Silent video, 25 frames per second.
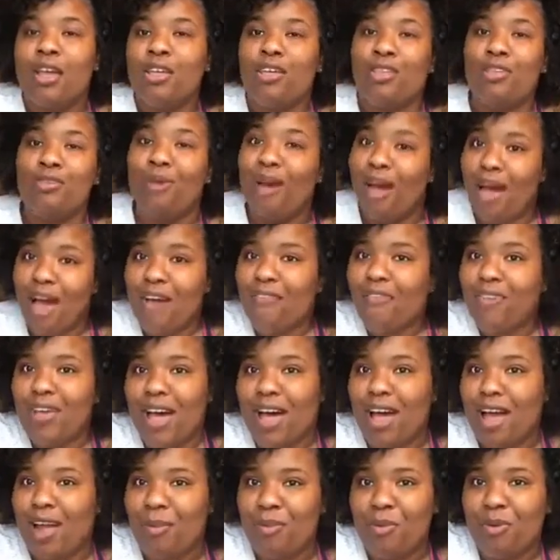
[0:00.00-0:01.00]
you have a
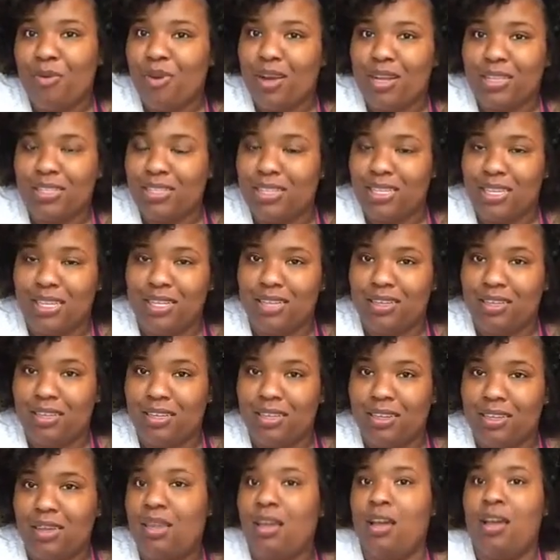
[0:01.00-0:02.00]
higher porosity,
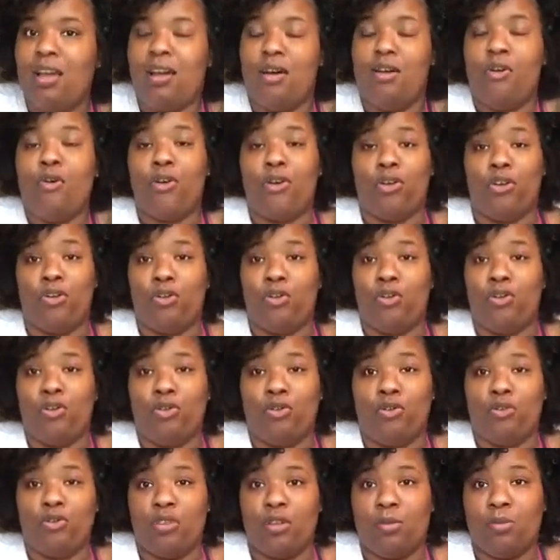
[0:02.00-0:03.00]
or you're
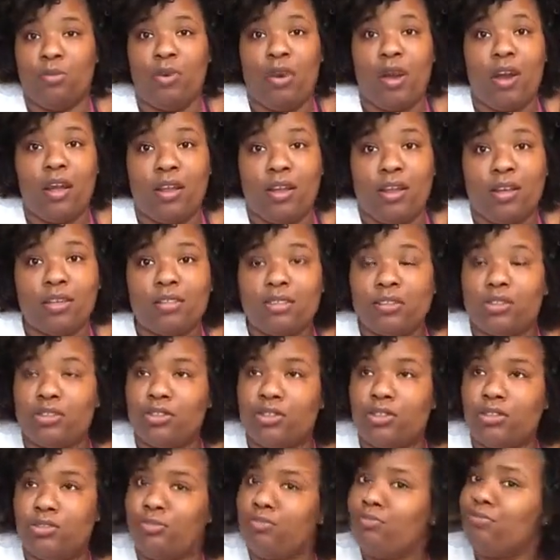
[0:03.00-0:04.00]
using products, or
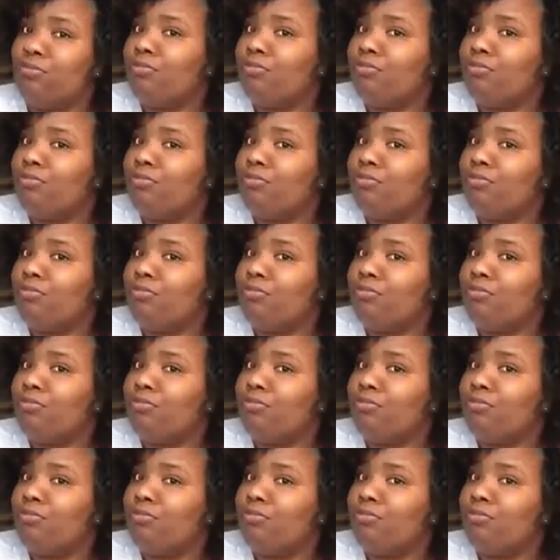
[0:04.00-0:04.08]
you're